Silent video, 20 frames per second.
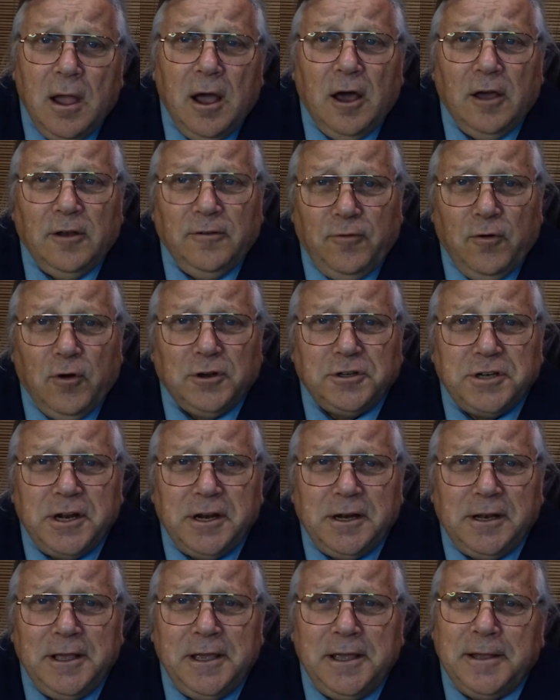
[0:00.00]

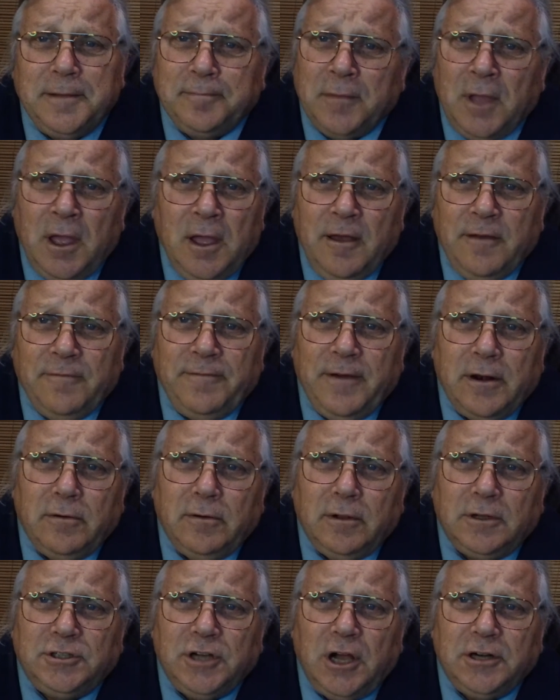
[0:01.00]
Unfortunately,
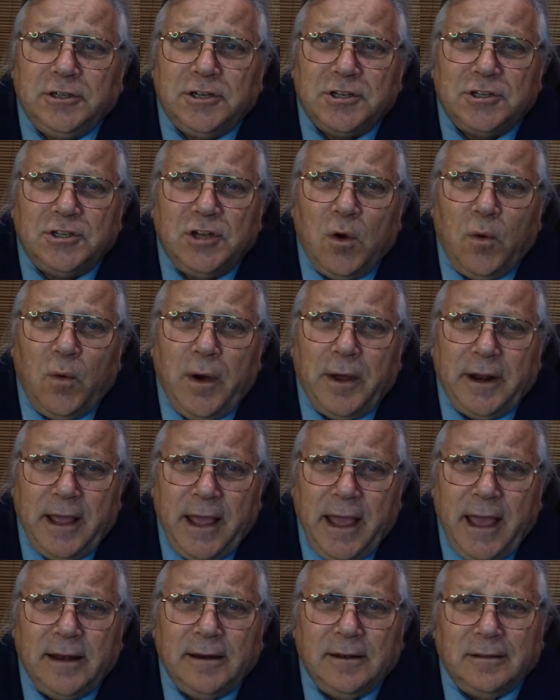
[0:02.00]
federal judges don't want to
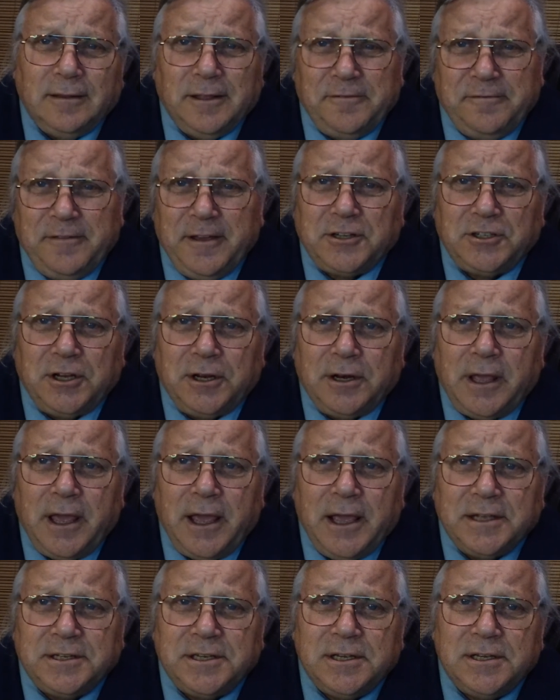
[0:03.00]
handle eviction
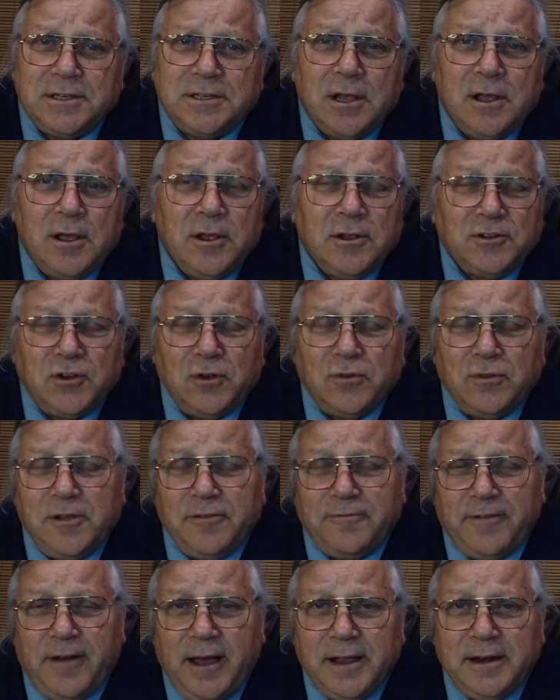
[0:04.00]
cases, so they
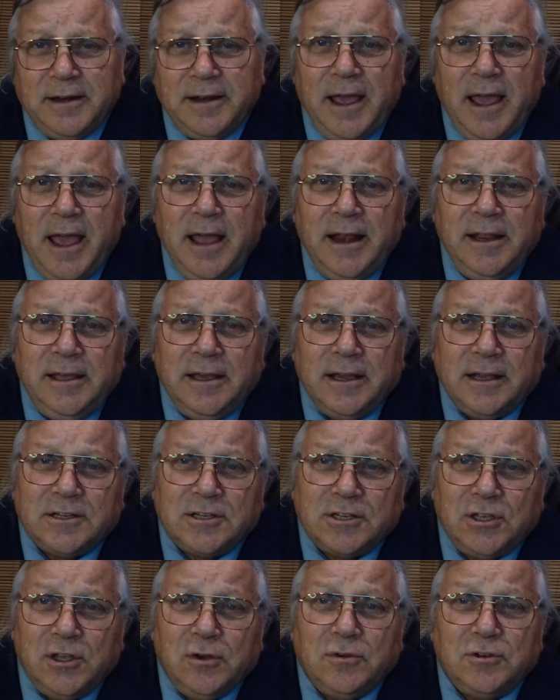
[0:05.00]
find any
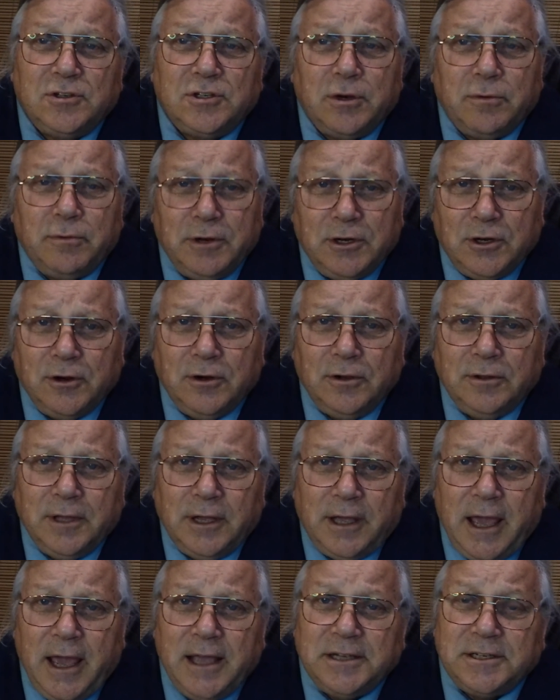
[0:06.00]
excuse to return the
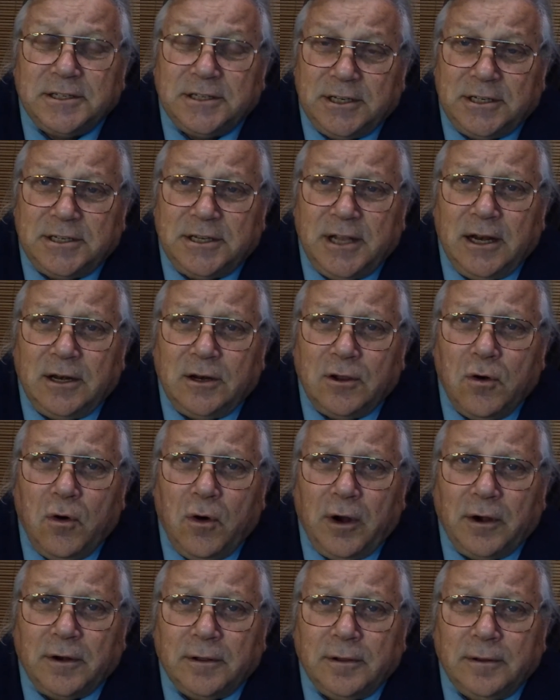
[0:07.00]
case to state
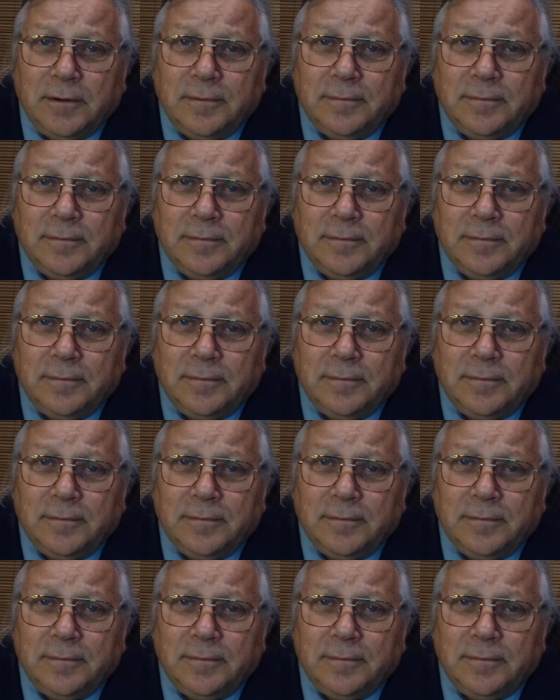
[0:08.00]
court.